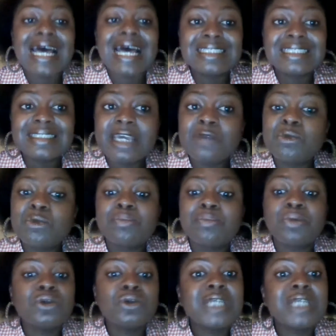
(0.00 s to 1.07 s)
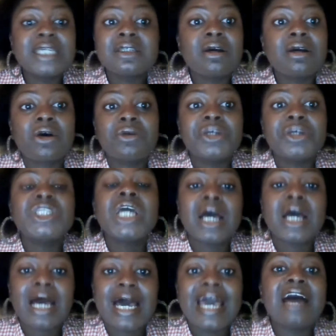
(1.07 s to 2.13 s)
and say it with boldness and courage.
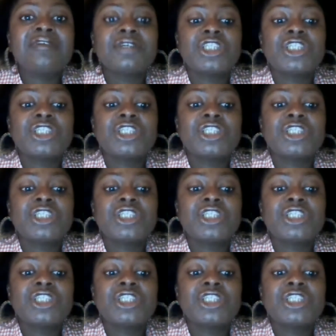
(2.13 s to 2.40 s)
I have a